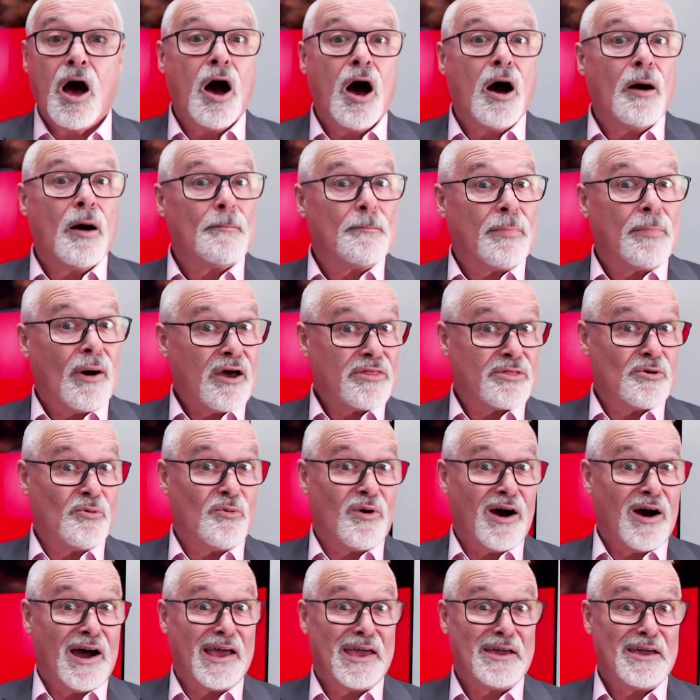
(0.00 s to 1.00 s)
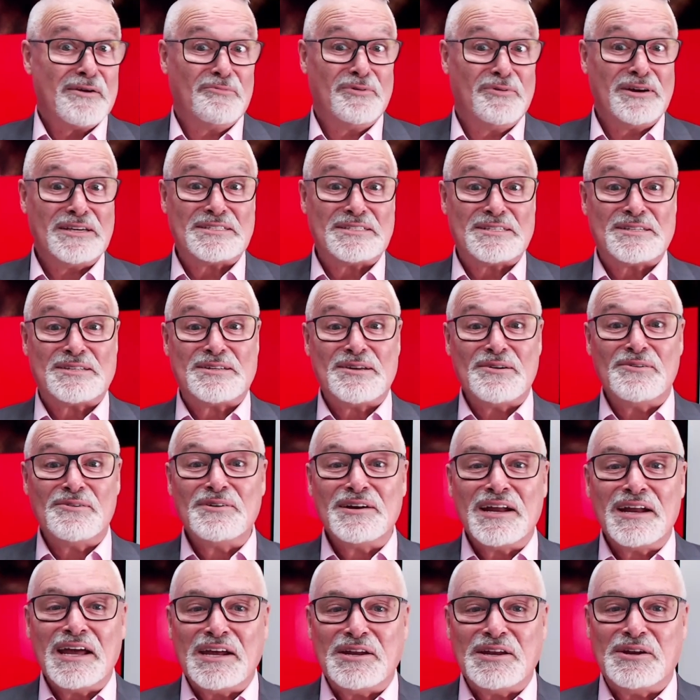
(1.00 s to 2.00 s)
By the way, we still
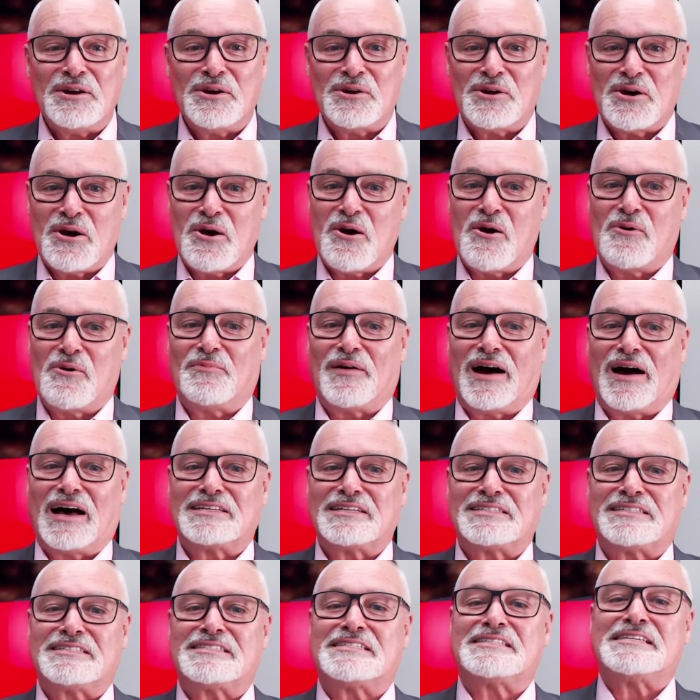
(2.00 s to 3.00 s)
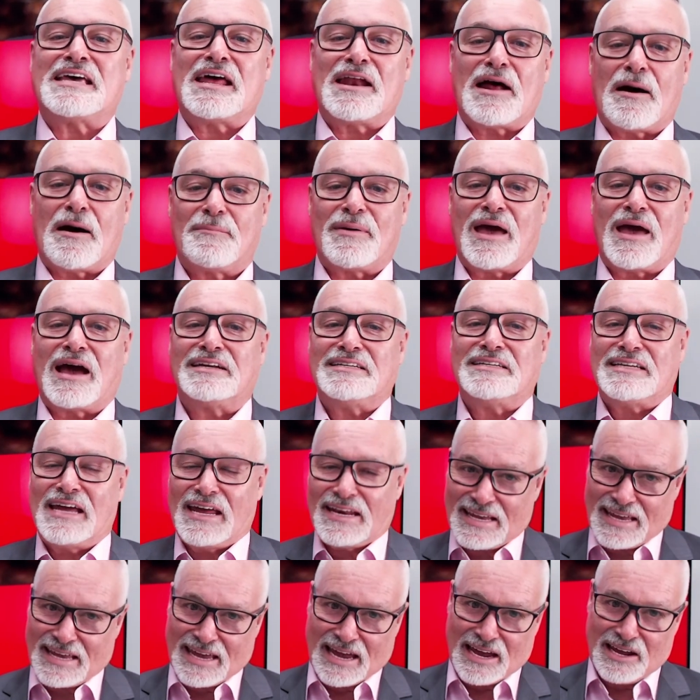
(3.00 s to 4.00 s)
need you to help us set up our
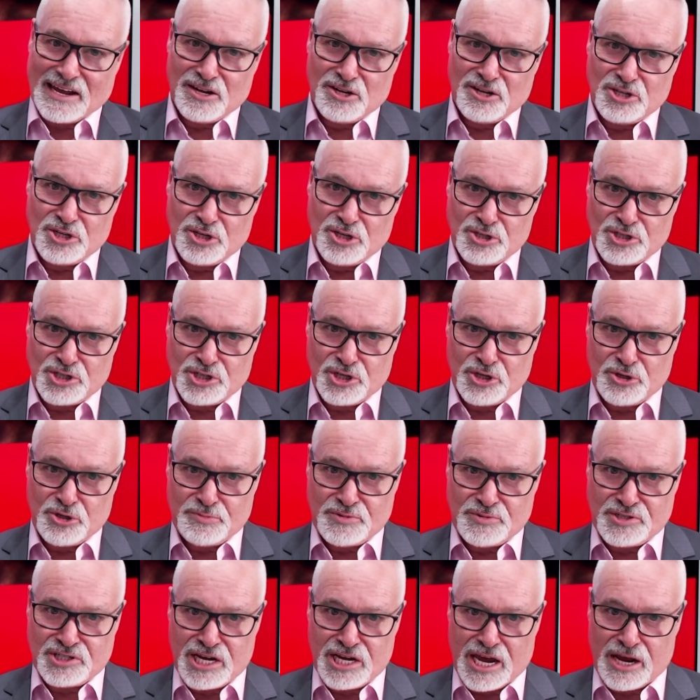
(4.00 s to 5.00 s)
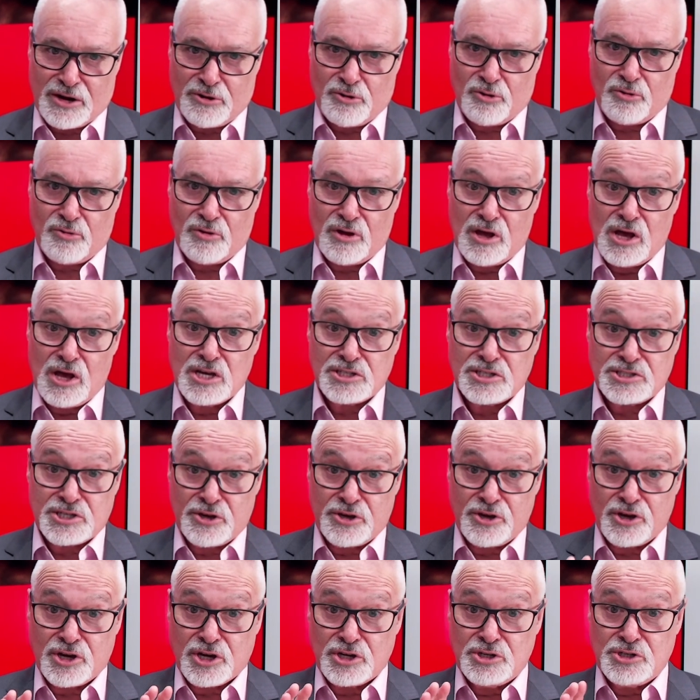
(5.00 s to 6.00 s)
dedicated YouTube channel, so
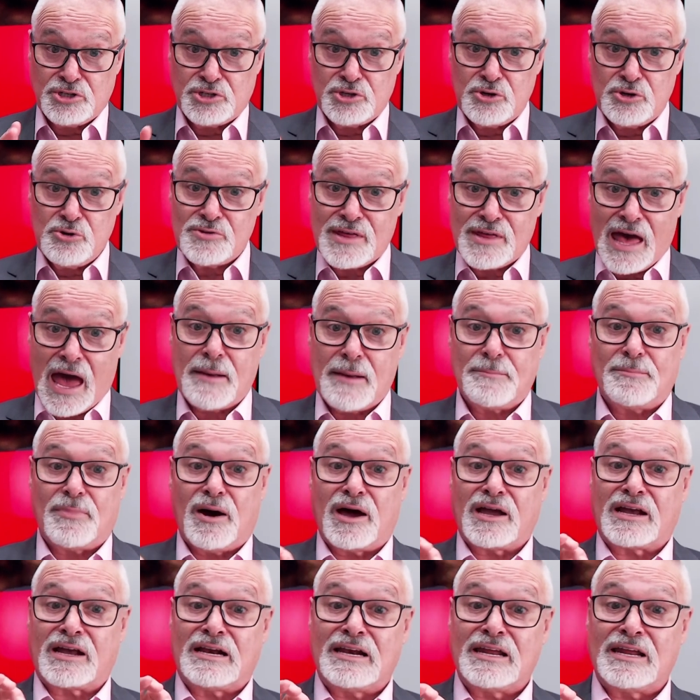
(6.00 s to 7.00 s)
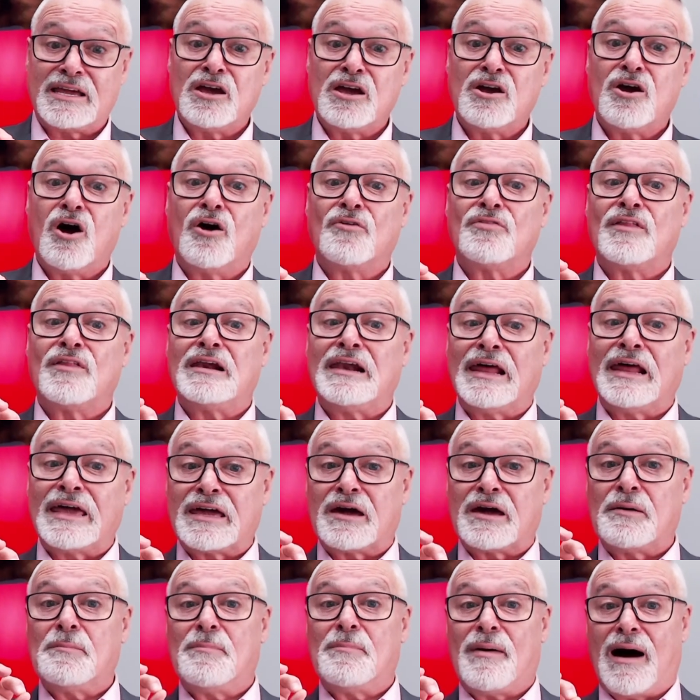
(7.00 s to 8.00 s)
you can do that by clicking on the link
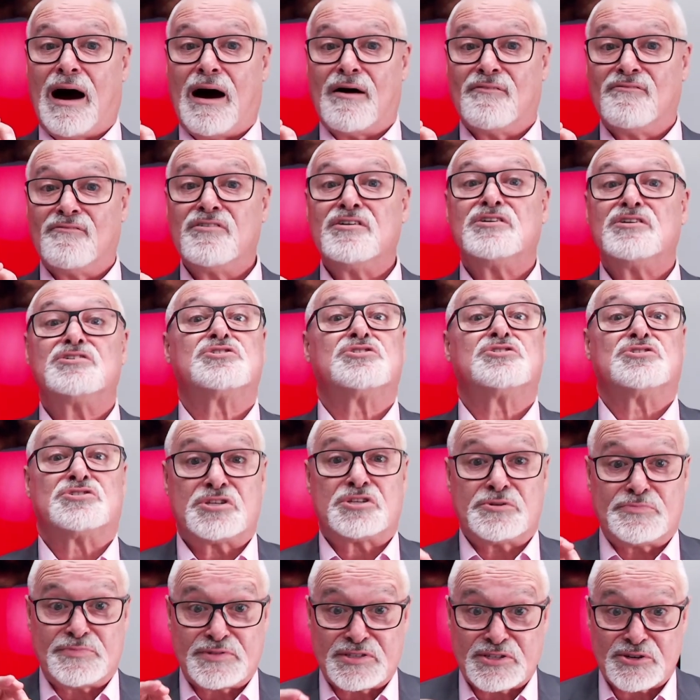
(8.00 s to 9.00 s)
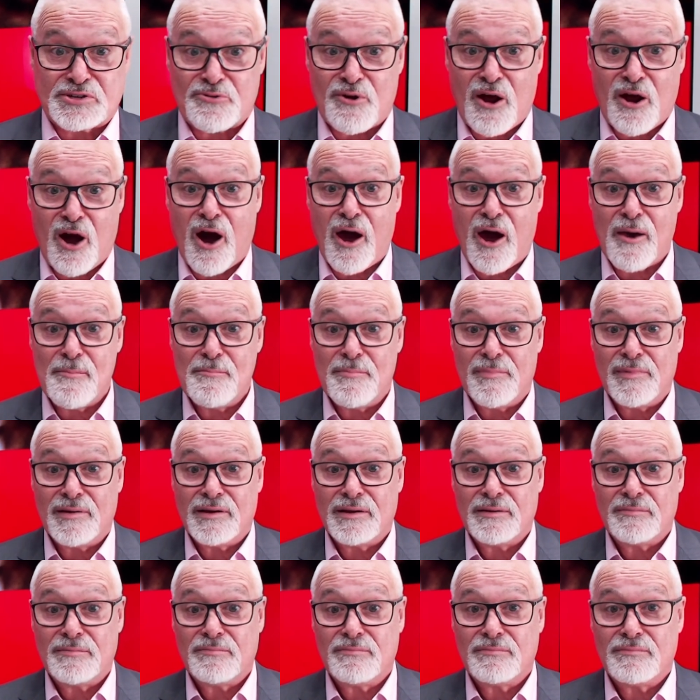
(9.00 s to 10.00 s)
above to subscribe.
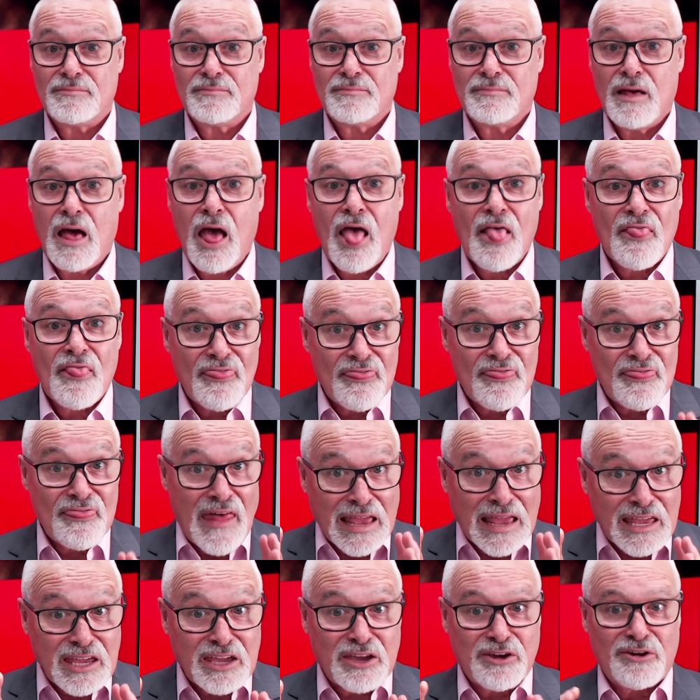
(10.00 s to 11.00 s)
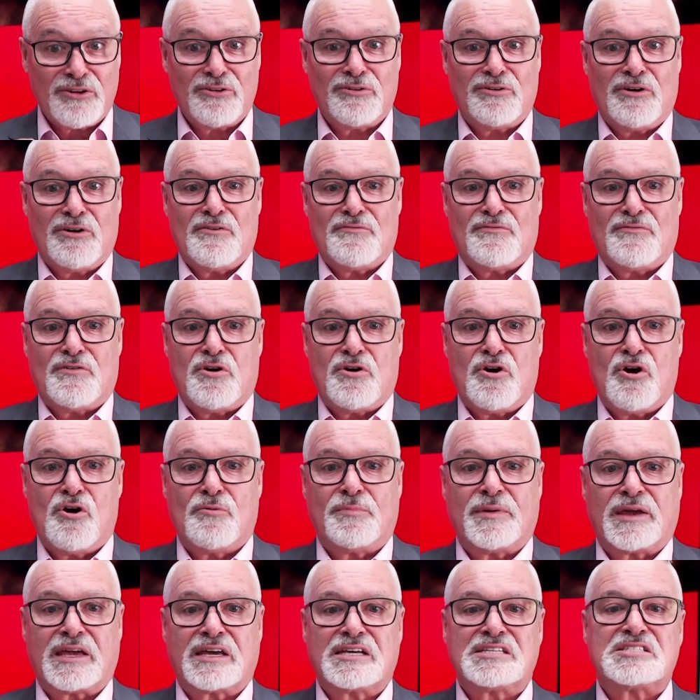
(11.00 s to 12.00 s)
Thank you for
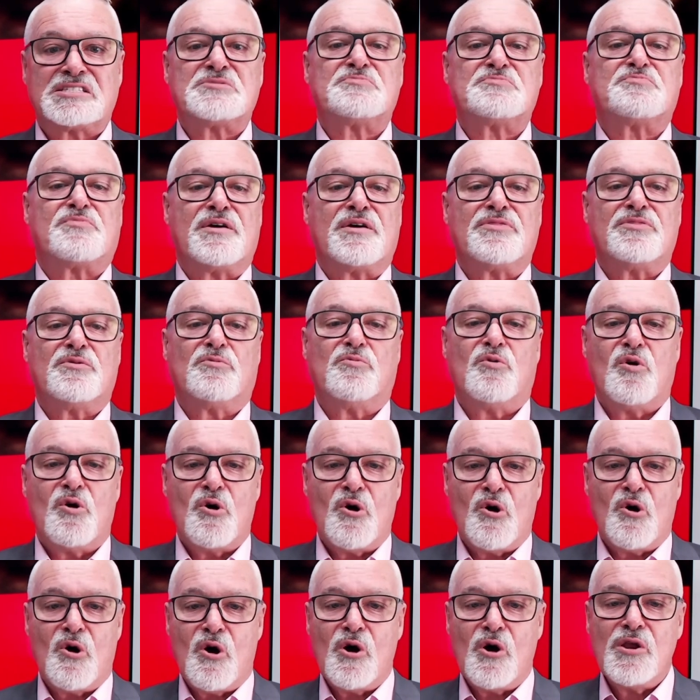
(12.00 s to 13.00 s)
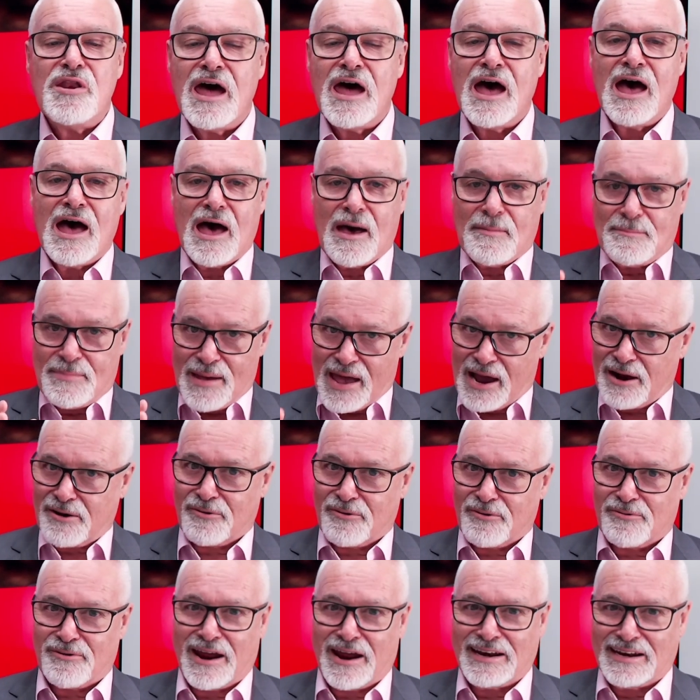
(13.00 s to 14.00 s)
helping us spread the word about
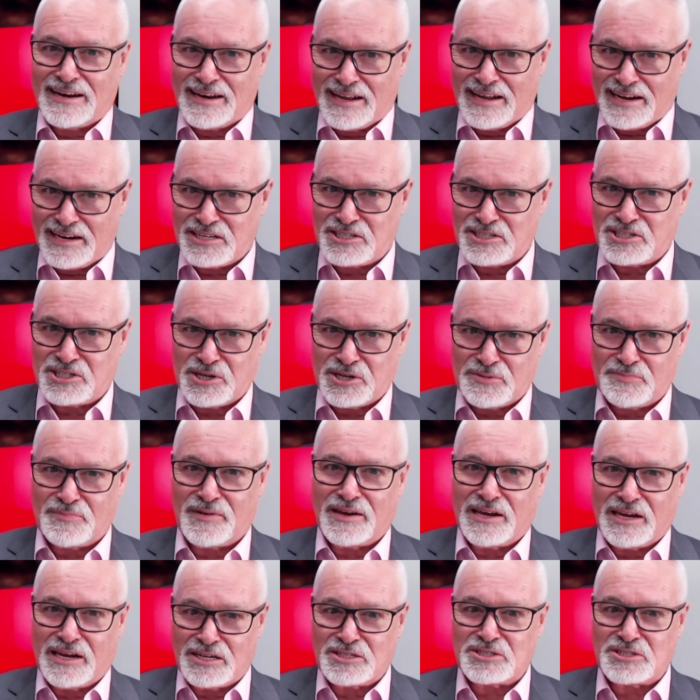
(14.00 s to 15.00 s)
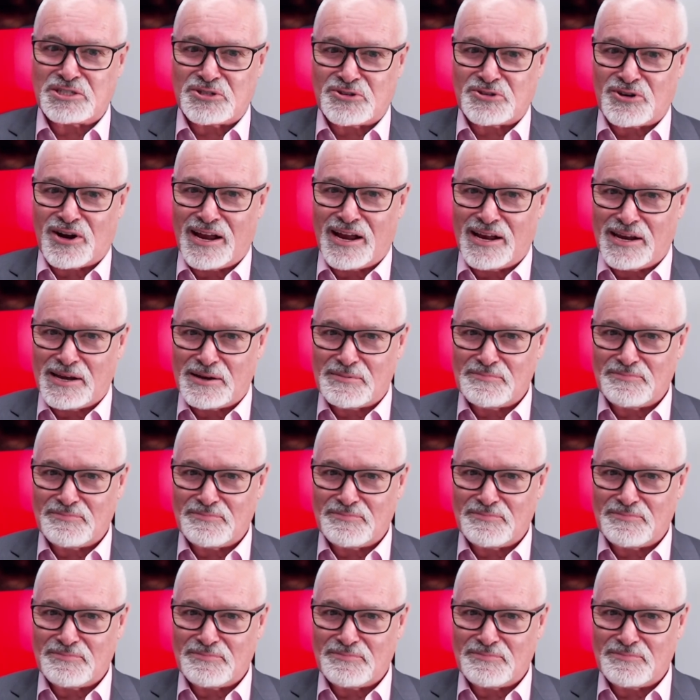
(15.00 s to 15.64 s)
great leadership in Australia.